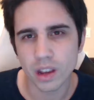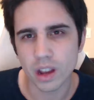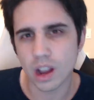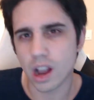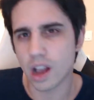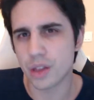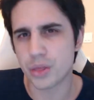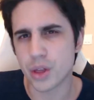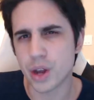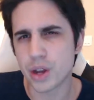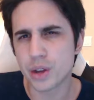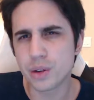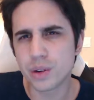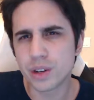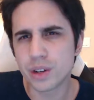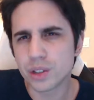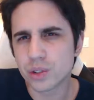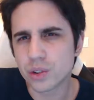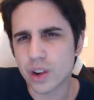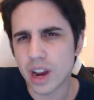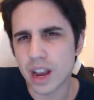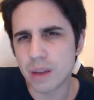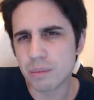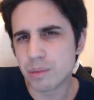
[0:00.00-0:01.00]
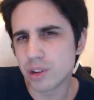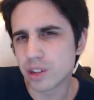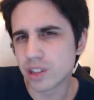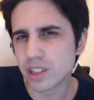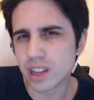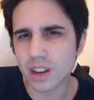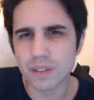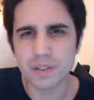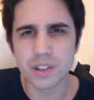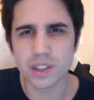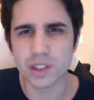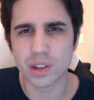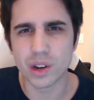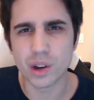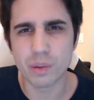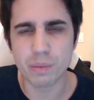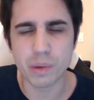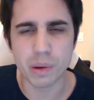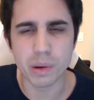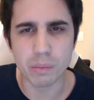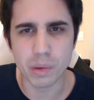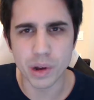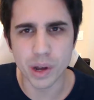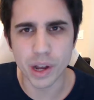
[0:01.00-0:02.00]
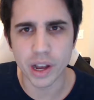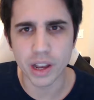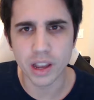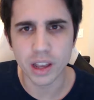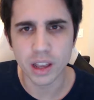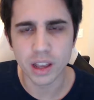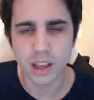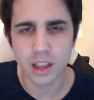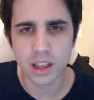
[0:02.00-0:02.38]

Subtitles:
I thought you described yourself as an open book.